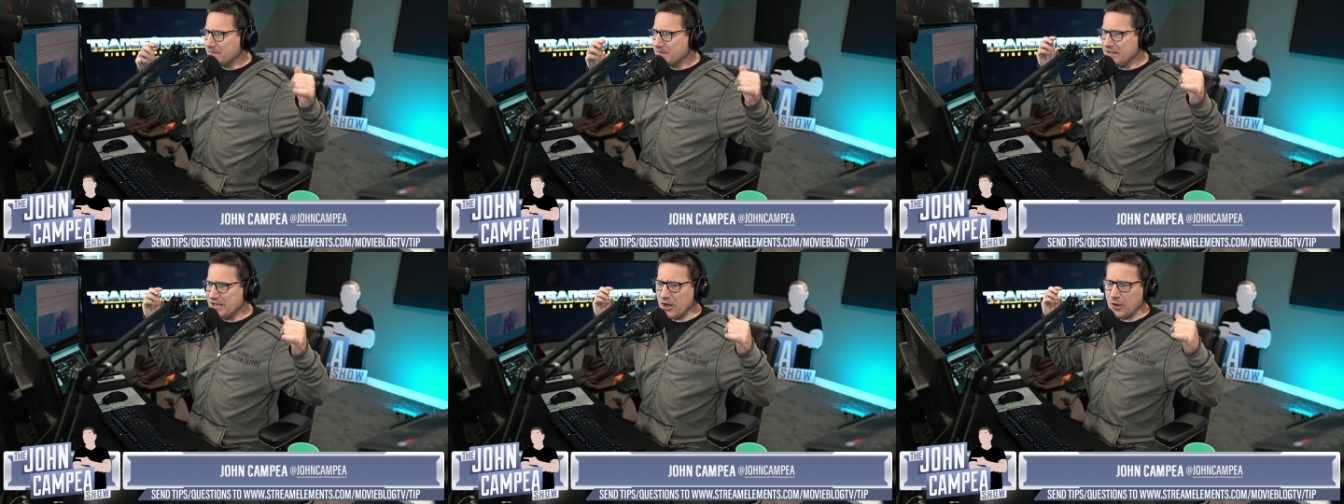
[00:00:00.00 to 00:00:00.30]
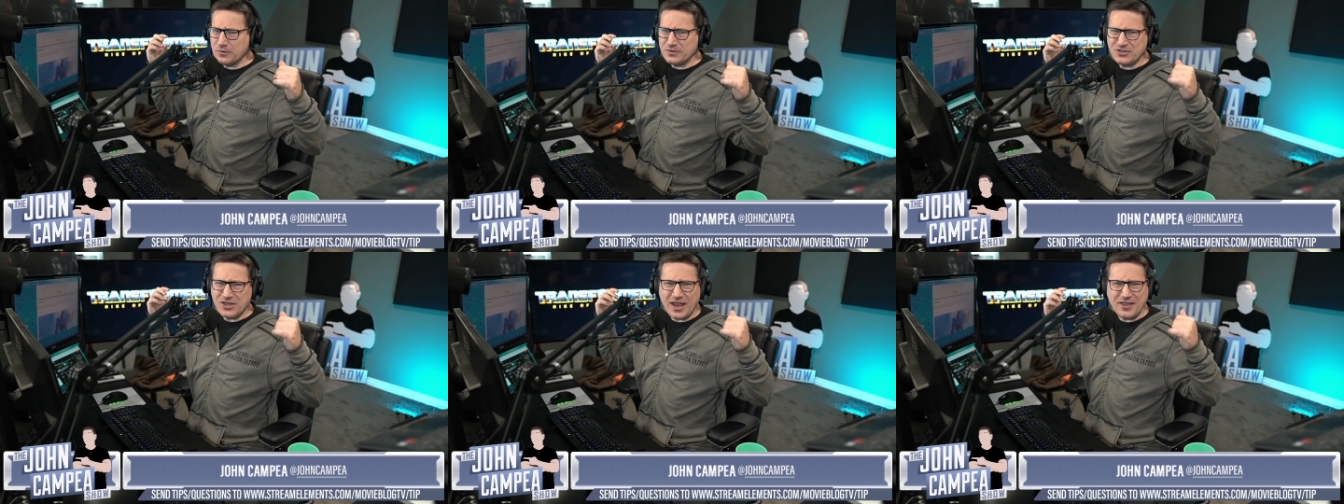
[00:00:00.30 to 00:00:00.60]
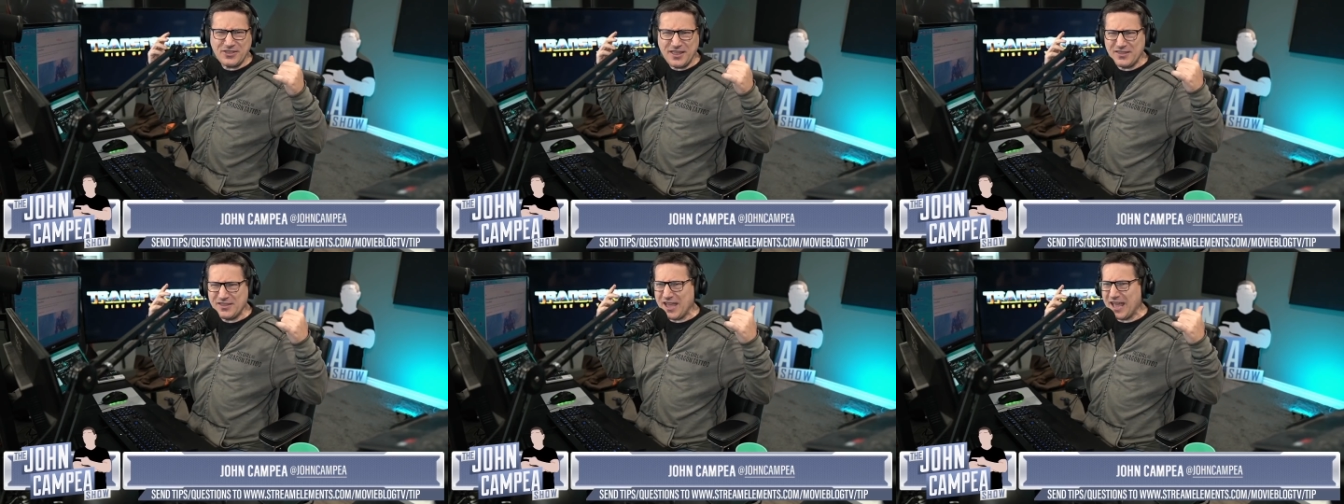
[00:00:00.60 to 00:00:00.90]
you know, I
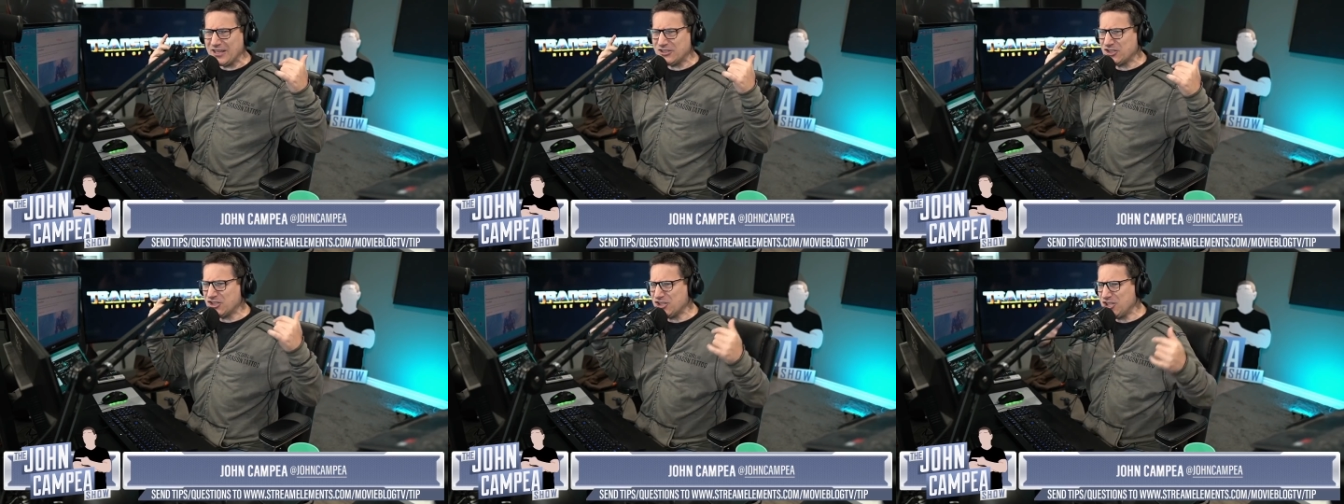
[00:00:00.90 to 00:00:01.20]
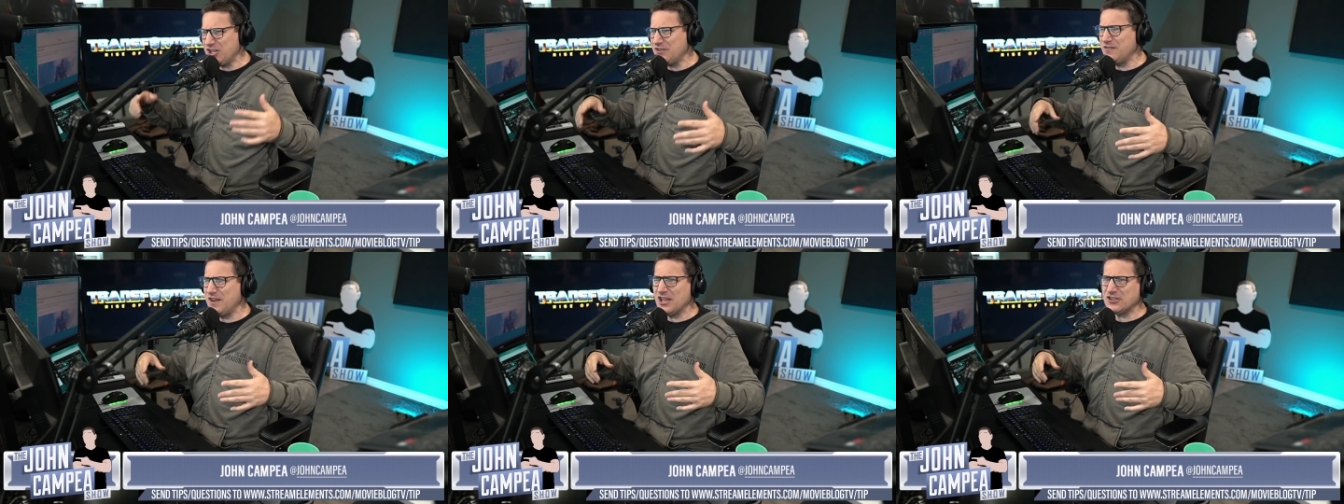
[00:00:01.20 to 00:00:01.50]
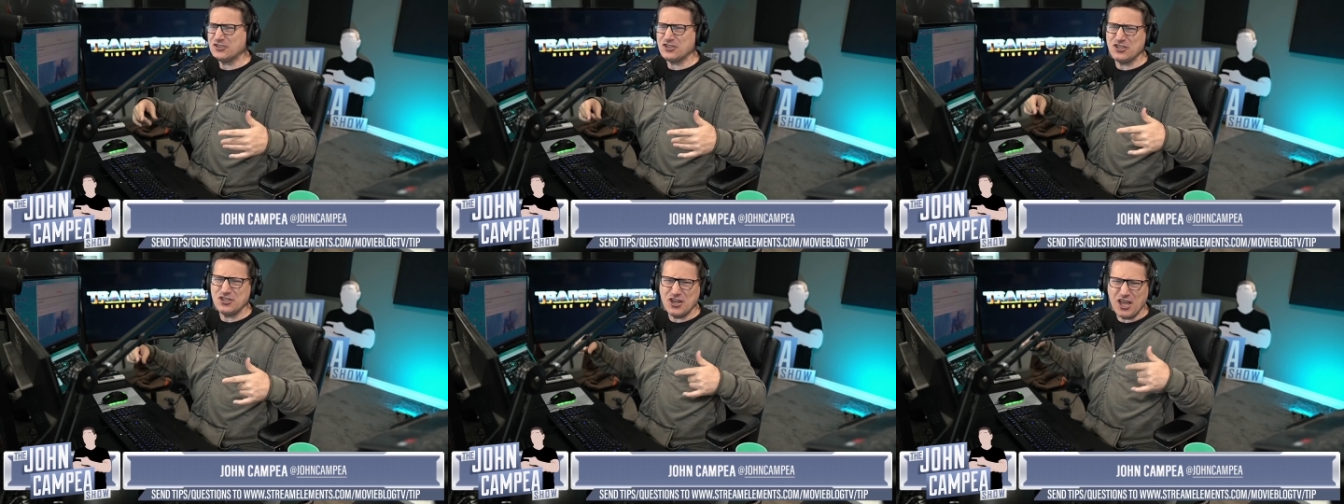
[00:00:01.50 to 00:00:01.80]
think they had Steven
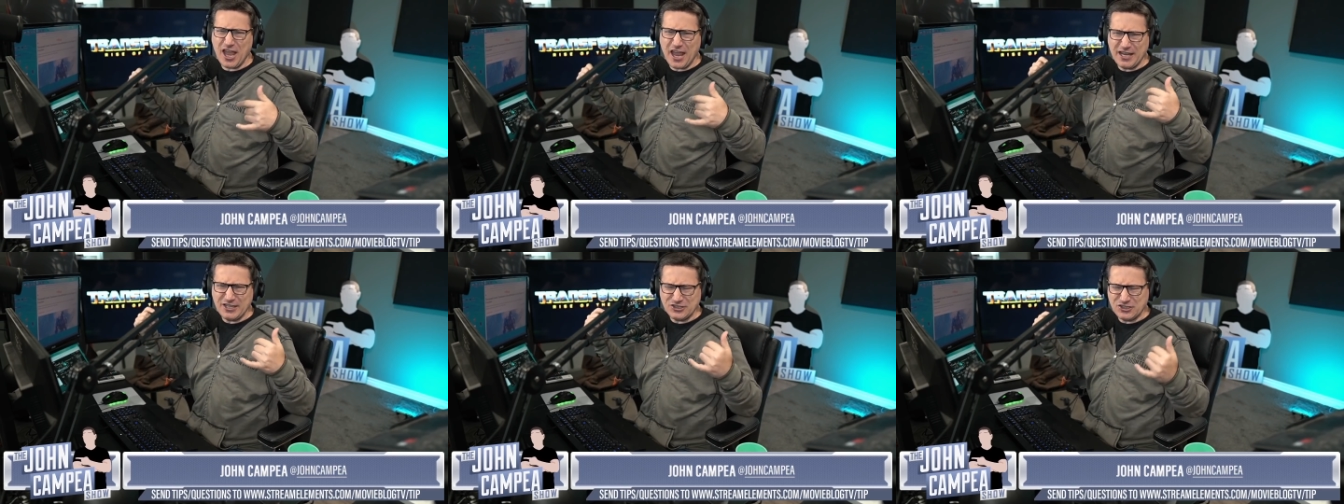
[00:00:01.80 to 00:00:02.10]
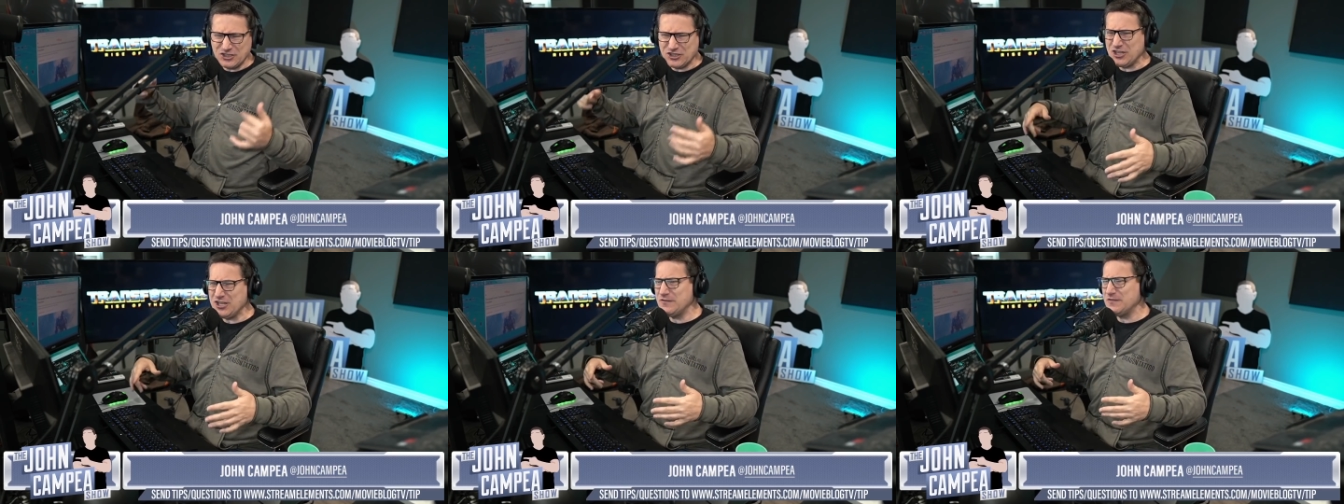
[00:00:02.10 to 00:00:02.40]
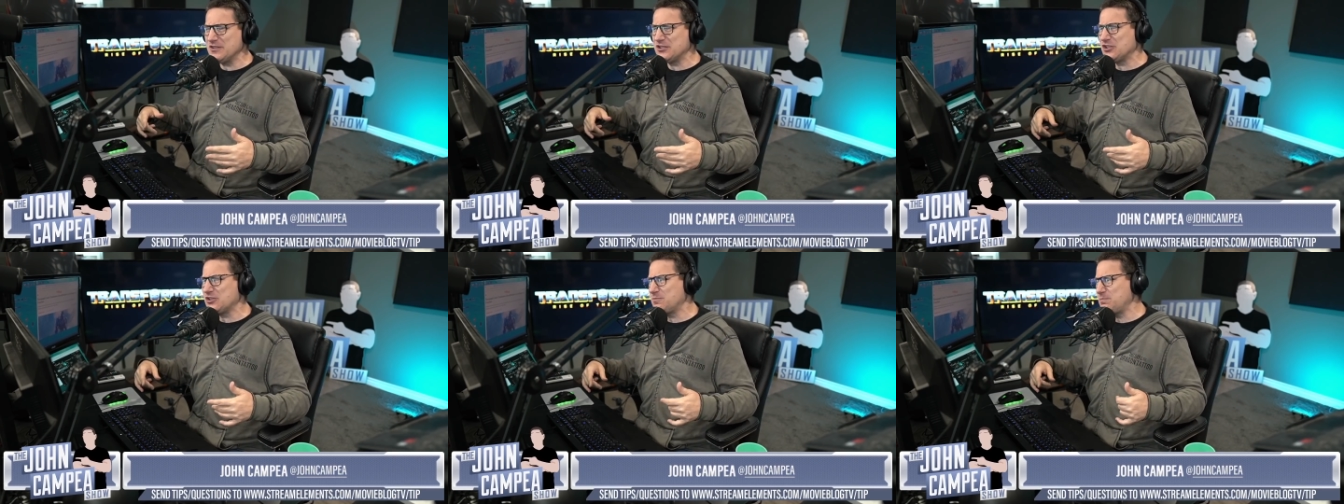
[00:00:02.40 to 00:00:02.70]
S. DeKnight,
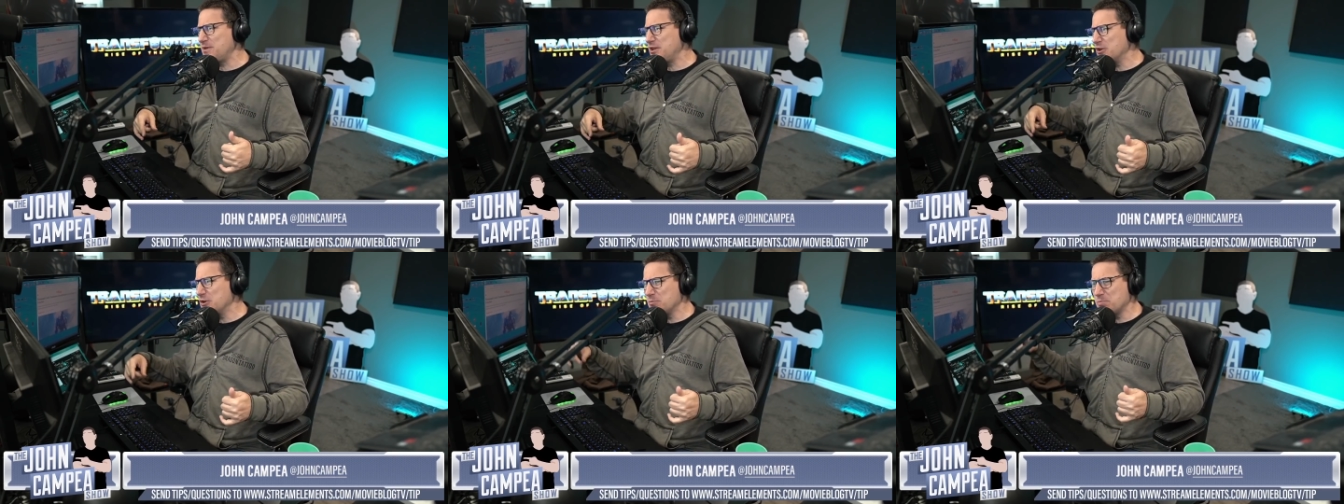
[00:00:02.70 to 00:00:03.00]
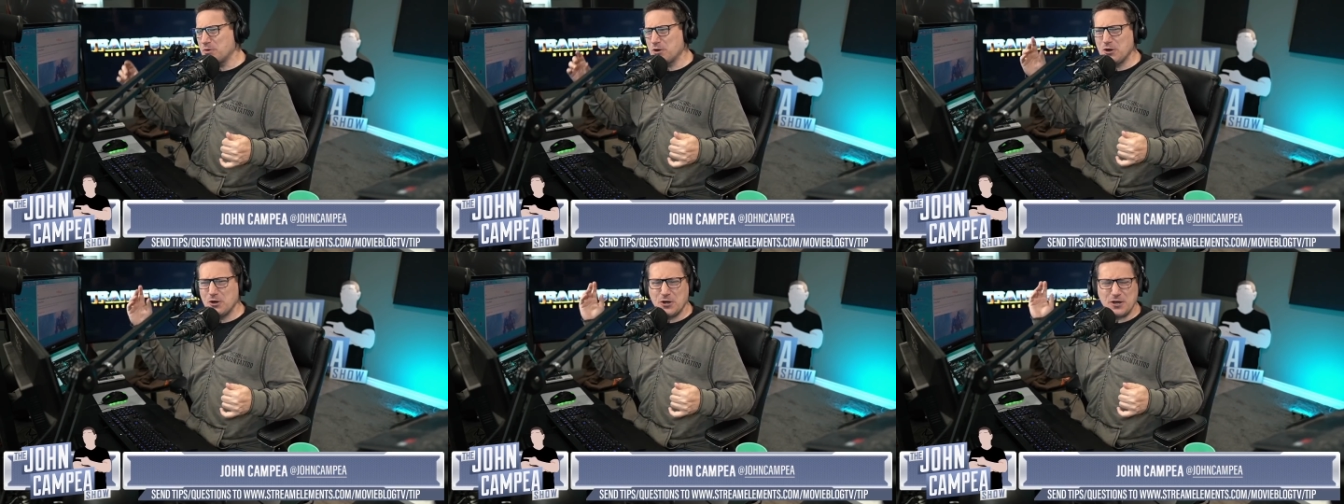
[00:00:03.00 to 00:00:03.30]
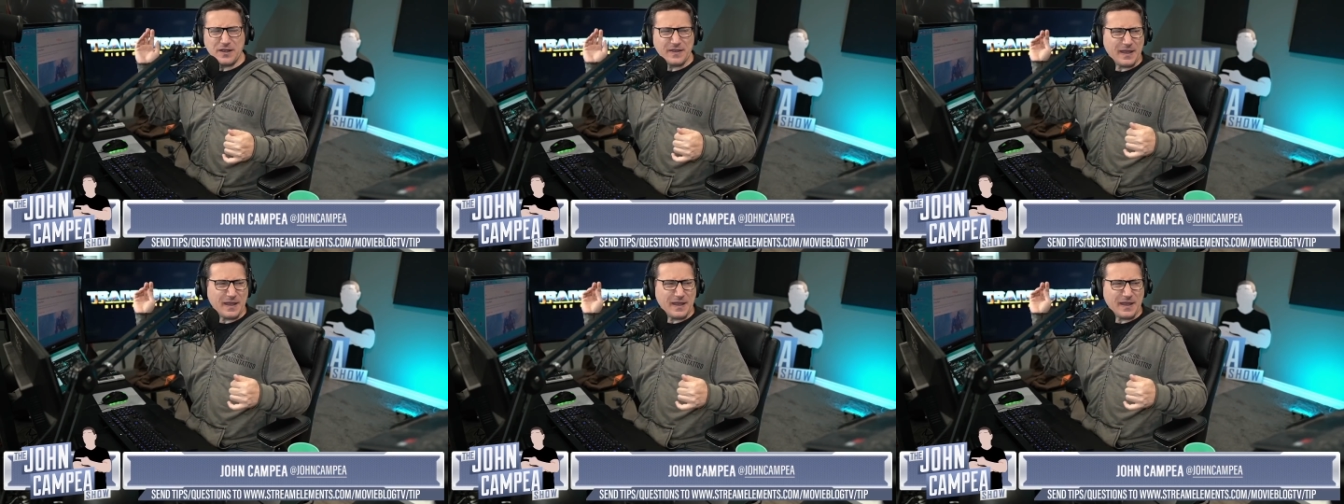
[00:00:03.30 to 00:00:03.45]
Steven Spielberg,